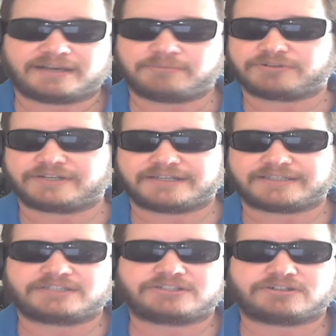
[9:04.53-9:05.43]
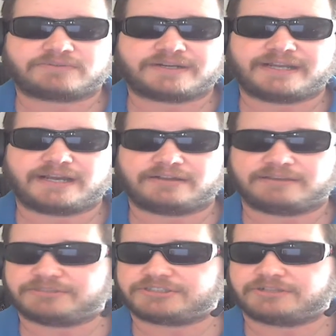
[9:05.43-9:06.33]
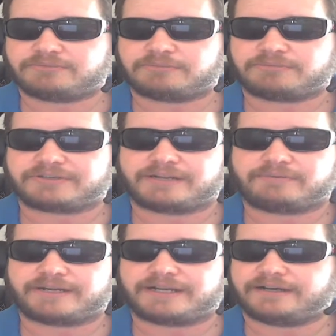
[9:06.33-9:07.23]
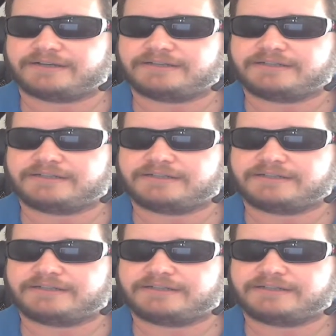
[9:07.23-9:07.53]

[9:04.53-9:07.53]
I'm looking at that chart right now. Let me show you what I'm looking at right now.